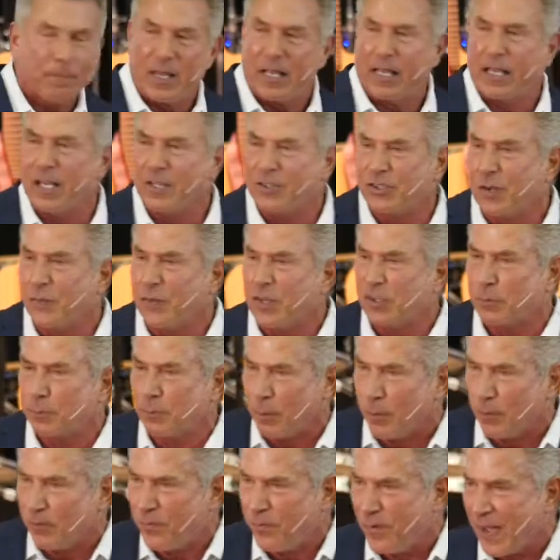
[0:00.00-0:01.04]
because of his
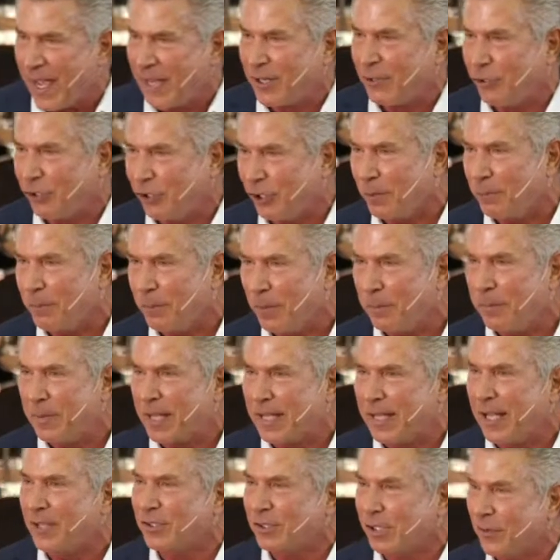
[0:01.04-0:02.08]
perfection, but
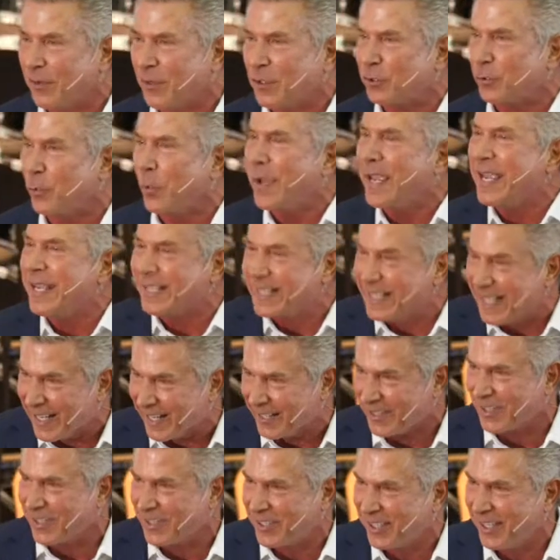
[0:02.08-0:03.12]
because of his
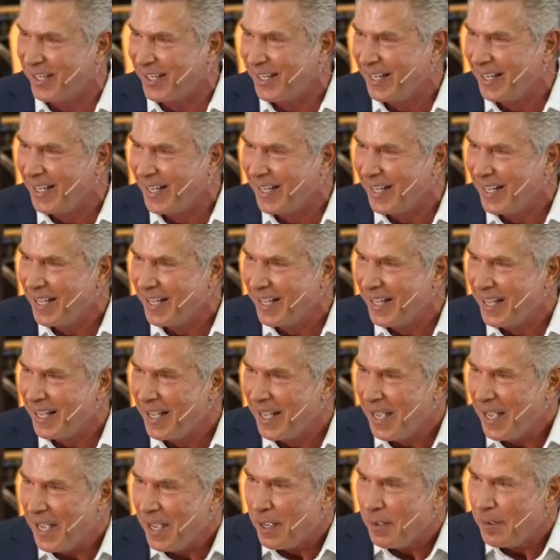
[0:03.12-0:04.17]
weakness.
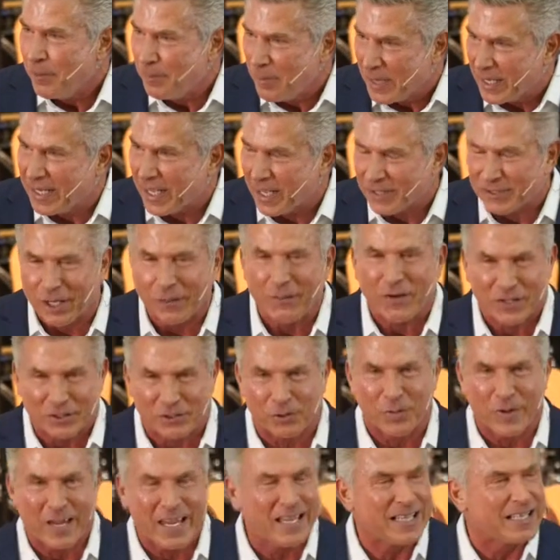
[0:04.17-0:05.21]
Because of
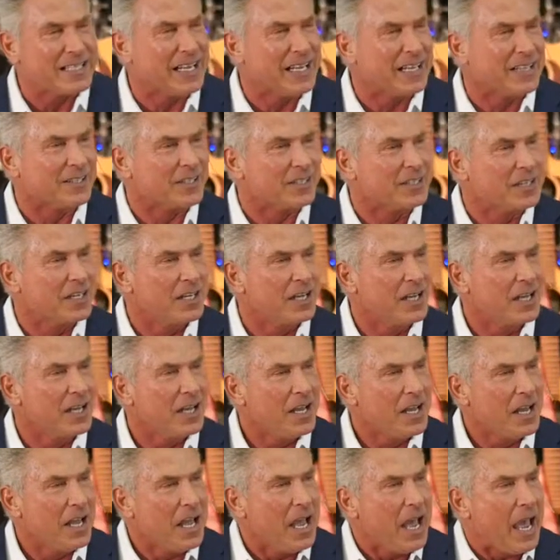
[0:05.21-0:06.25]
his weakness.
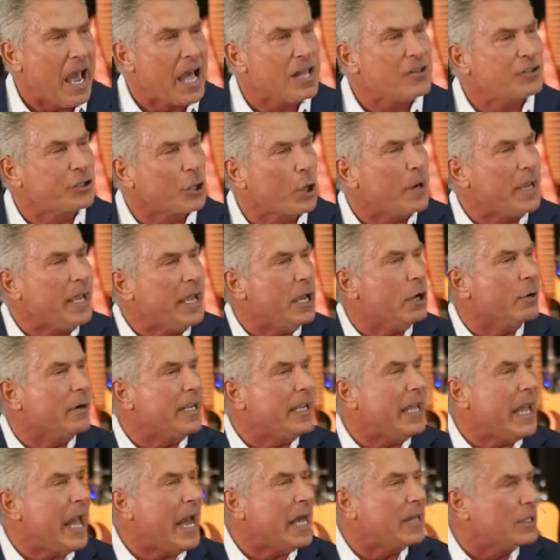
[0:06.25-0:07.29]
And so here
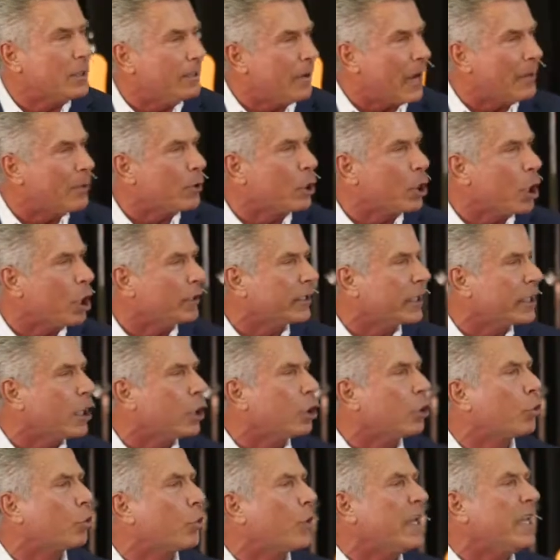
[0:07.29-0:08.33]
he had, the Bible called it a
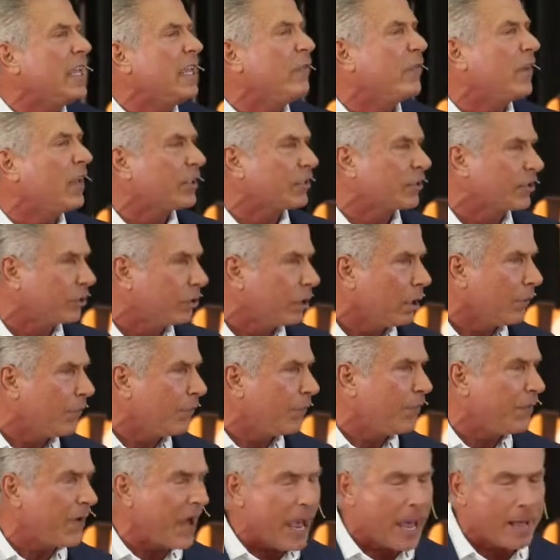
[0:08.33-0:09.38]
grievous
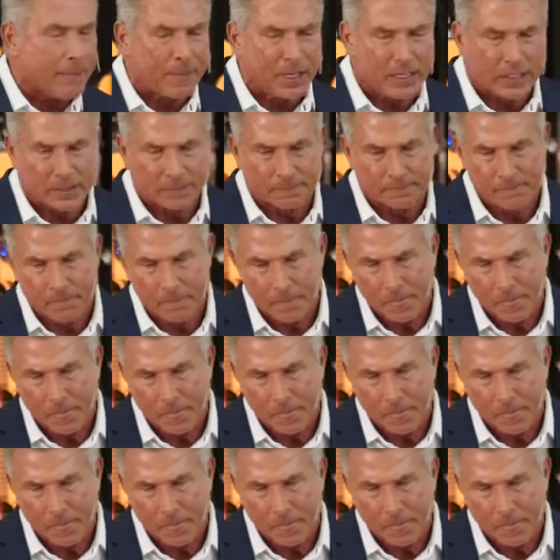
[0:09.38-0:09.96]
famine.